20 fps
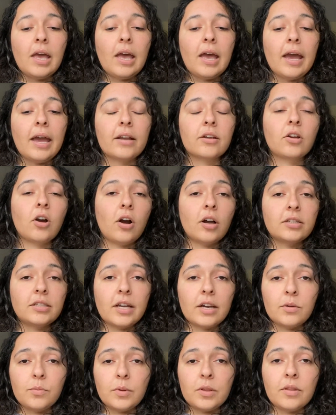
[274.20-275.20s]
And
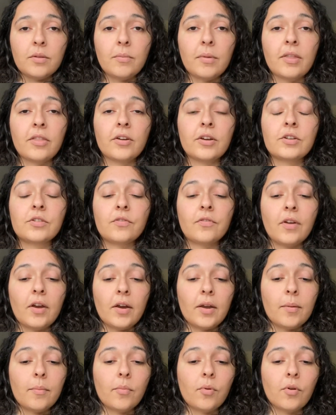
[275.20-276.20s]
contact with the mother is
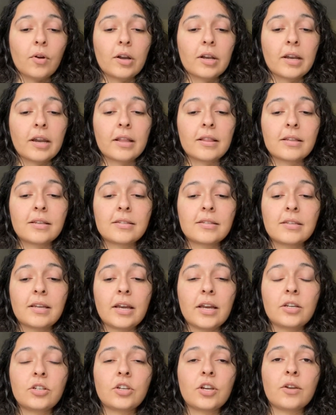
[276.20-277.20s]
very important at this
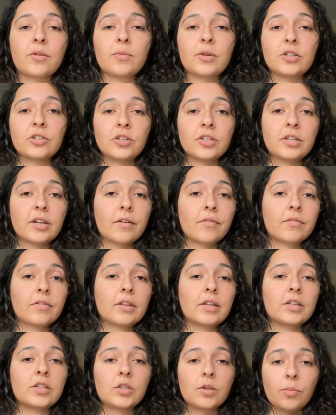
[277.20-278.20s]
stage, and we should
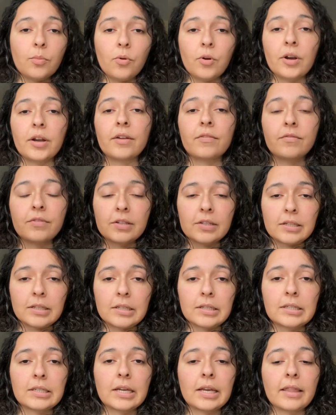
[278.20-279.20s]
definitely support and
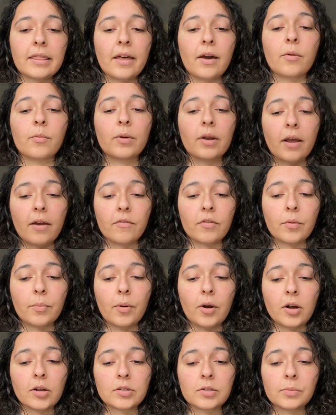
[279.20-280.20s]
facilitate that whenever
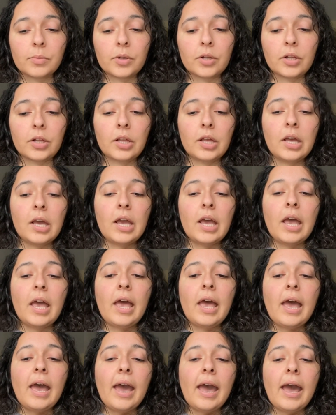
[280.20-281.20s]
possible.
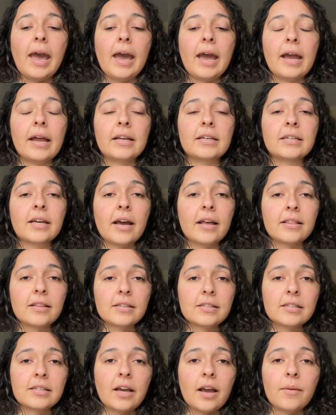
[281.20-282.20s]
And at
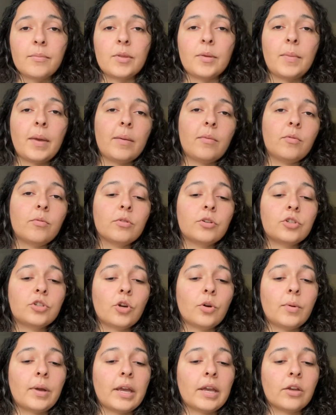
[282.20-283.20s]
this time, the baby will
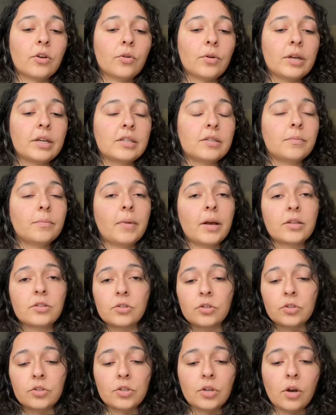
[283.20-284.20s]
show increased
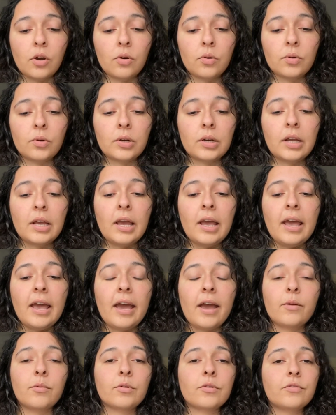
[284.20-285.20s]
muscle tone
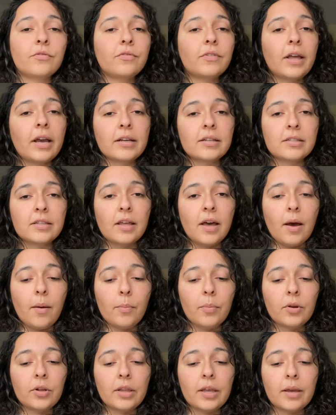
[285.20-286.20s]
and will flex the
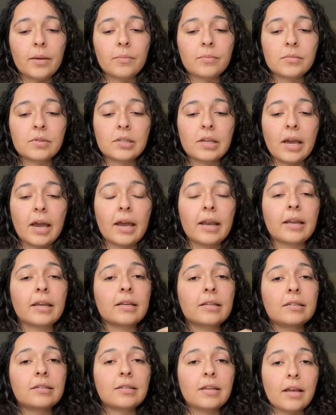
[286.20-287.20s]
upper limbs and
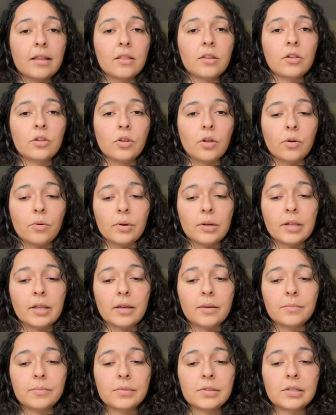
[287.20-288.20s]
extend the lower
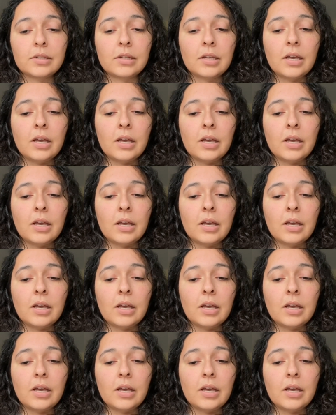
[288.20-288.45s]
limbs.